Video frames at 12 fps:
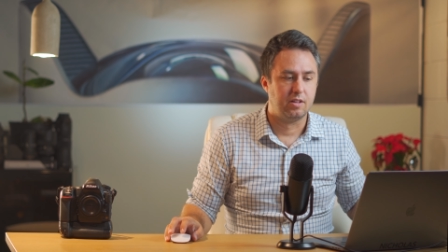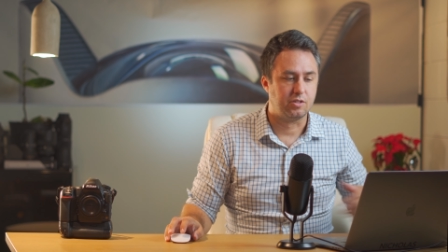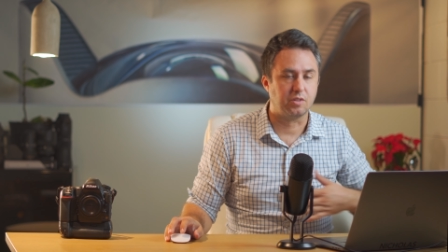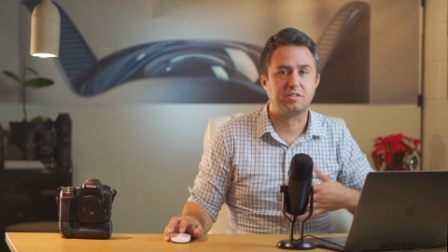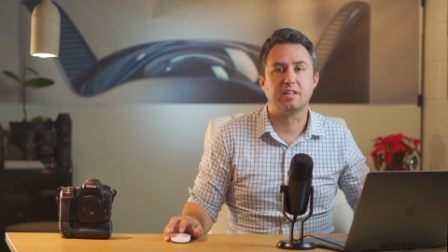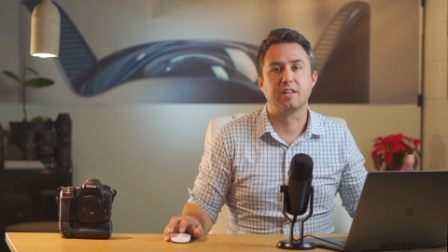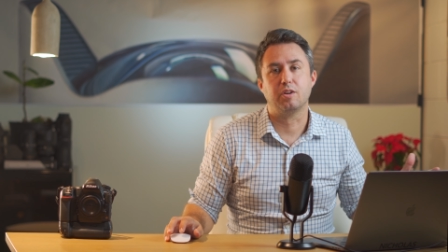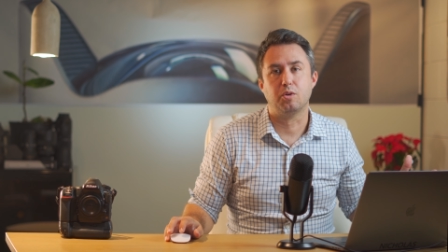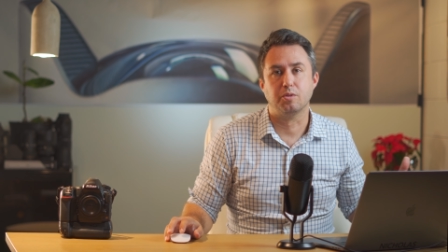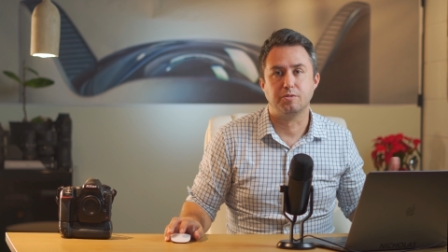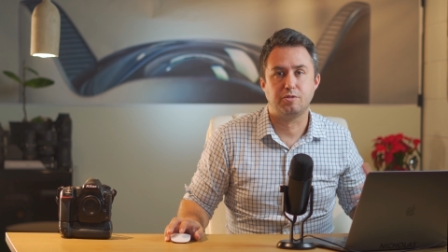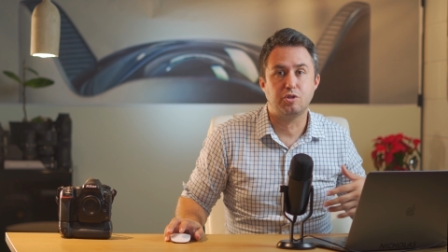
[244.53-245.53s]
So I was selling an
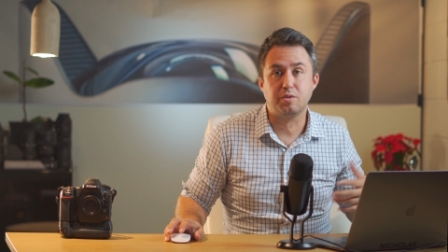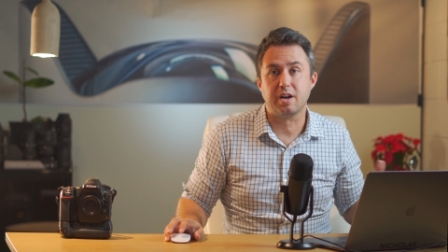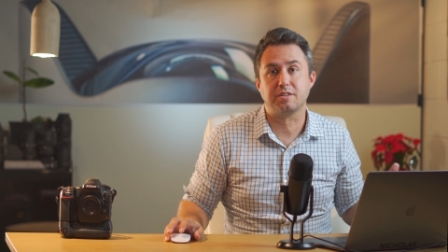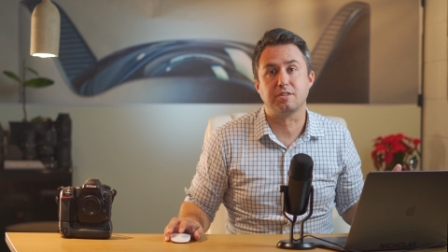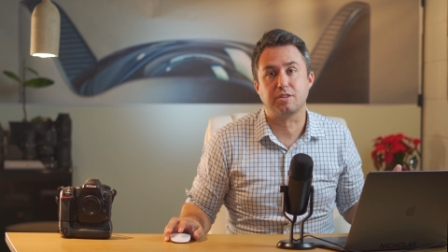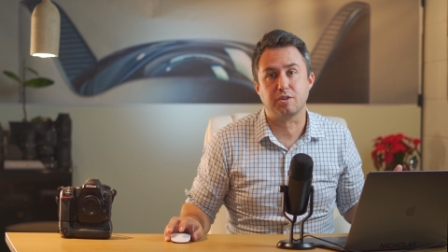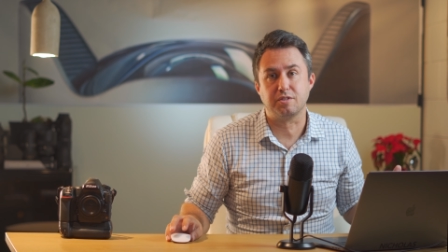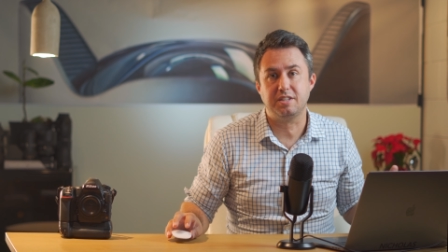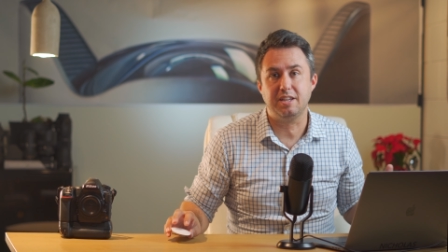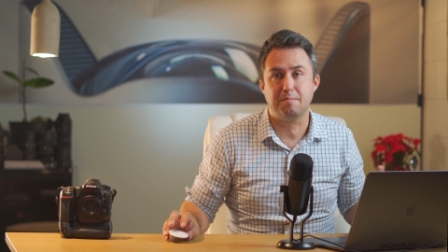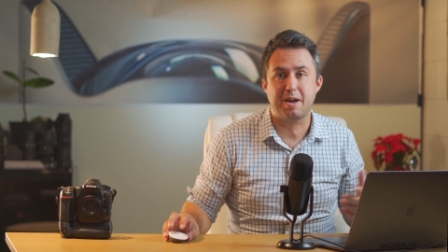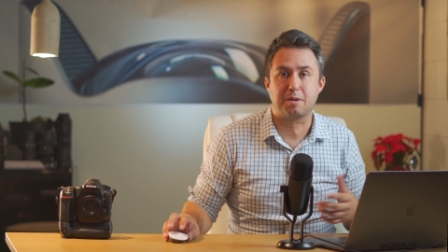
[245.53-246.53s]
old
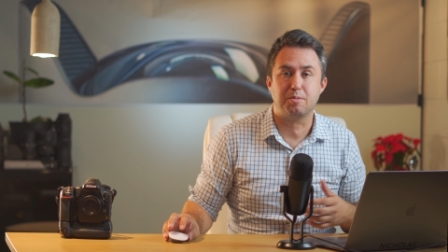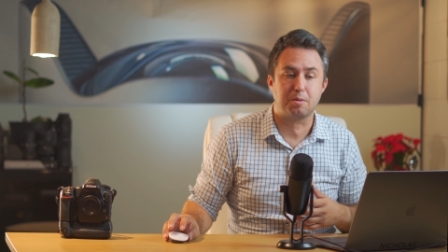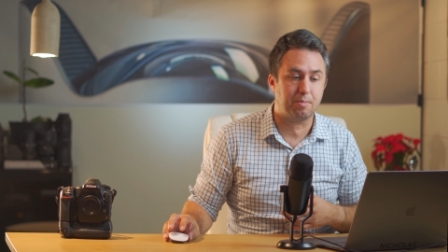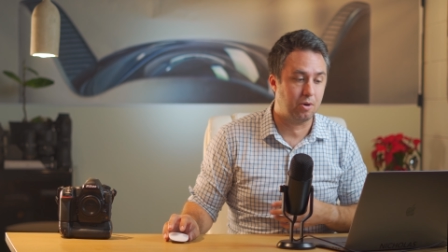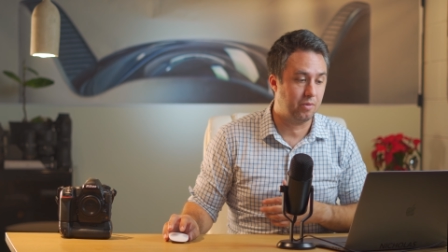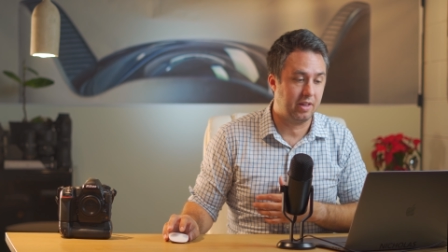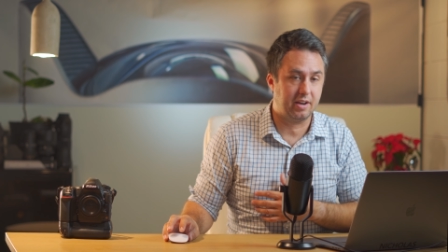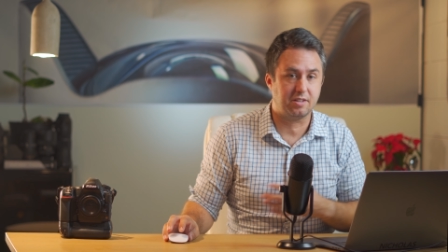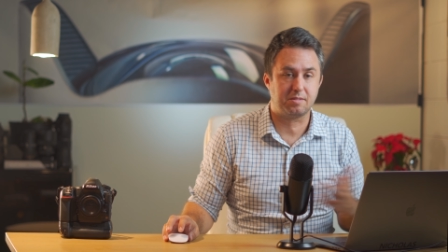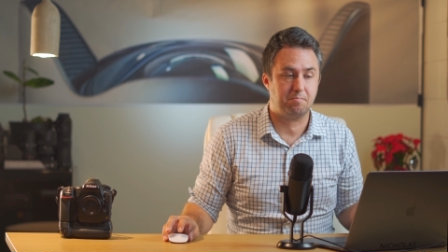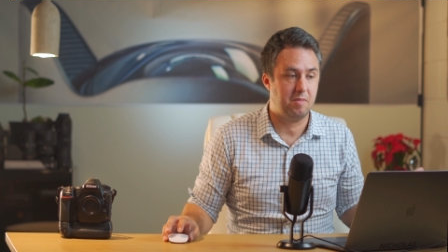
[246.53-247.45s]
2013 MacBook Pro that I just